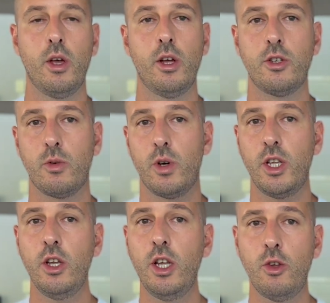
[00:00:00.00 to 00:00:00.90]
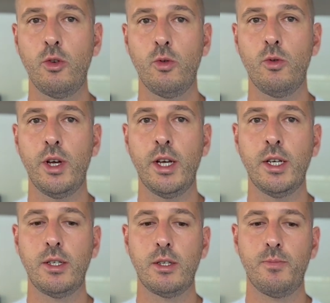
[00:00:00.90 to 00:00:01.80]
So what you need to do
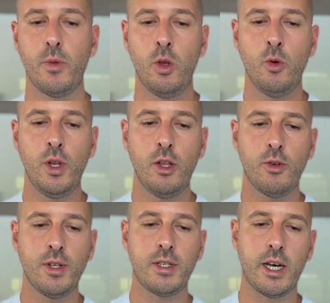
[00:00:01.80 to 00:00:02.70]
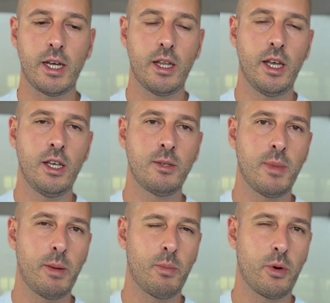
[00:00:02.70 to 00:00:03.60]
is you need to decide, is
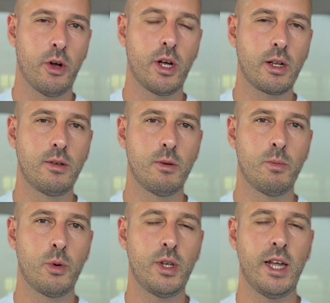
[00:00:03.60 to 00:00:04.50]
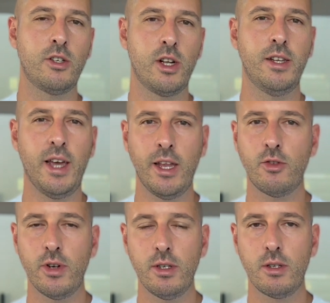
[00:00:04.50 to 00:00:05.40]
my product potentially
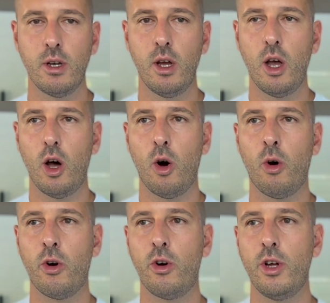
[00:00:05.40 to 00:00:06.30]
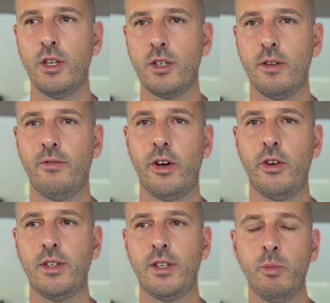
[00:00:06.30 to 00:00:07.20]
dangerous, or is it a
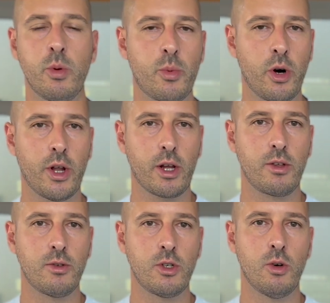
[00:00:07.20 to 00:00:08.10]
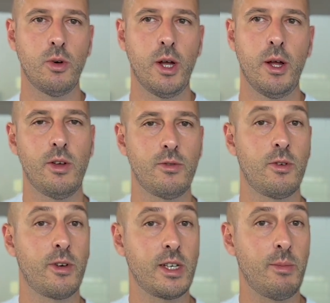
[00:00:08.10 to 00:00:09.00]
very simple product? So
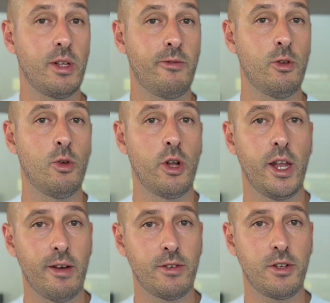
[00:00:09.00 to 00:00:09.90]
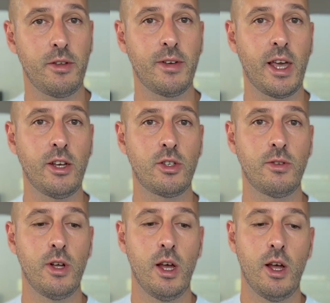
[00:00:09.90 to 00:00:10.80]
for example, if you do not have a
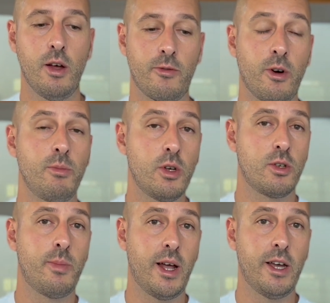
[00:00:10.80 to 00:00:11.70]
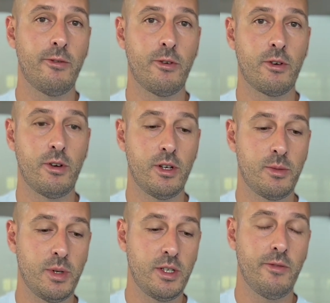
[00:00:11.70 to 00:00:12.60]
certification from your supplier for a
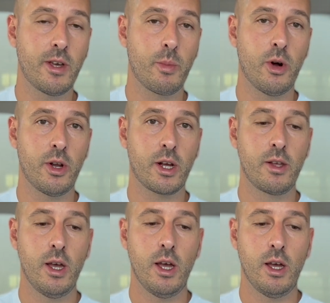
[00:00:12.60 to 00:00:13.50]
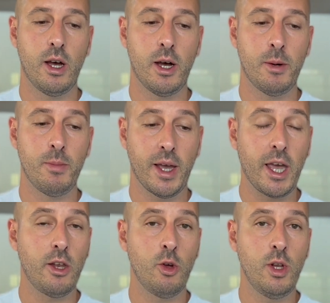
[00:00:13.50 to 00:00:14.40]
specific product,
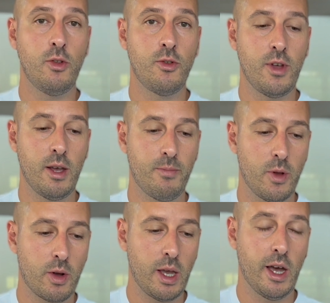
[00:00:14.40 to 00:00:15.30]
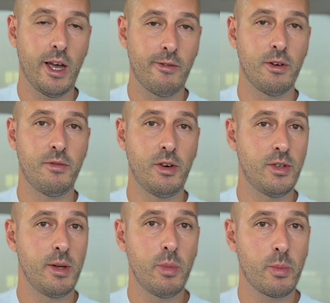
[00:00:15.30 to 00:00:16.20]
again, you need to say, okay, I have a very
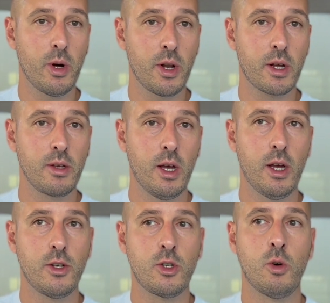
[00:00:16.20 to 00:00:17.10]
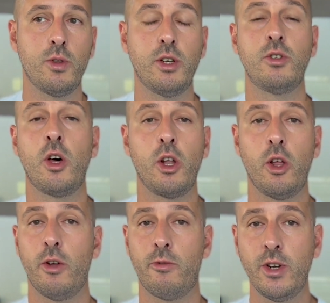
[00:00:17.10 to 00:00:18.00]
simple product, so there's not a
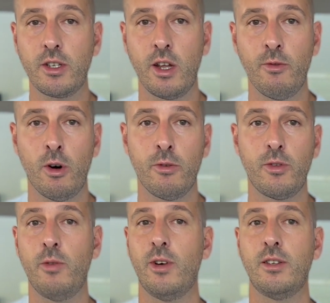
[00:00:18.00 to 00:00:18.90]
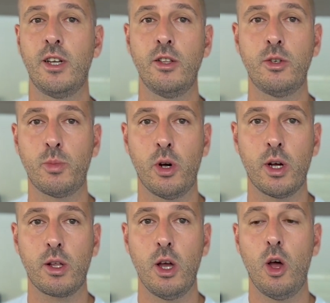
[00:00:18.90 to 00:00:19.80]
lot of risk involved if I sell this
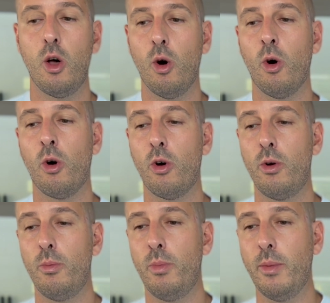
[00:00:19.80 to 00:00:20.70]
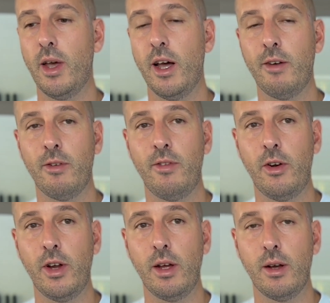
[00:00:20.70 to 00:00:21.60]
product, or maybe I have a
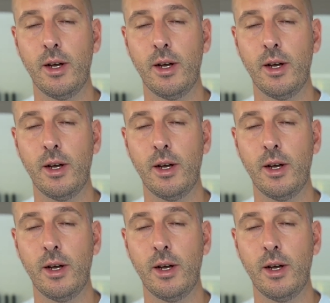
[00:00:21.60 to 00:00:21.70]
very